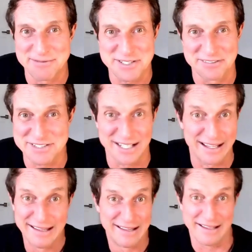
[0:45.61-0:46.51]
So it's like,
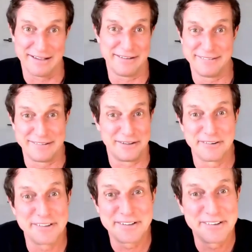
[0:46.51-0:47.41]
I don't
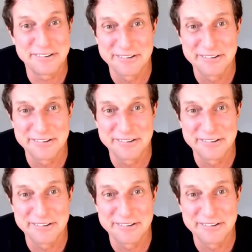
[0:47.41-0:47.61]
really know.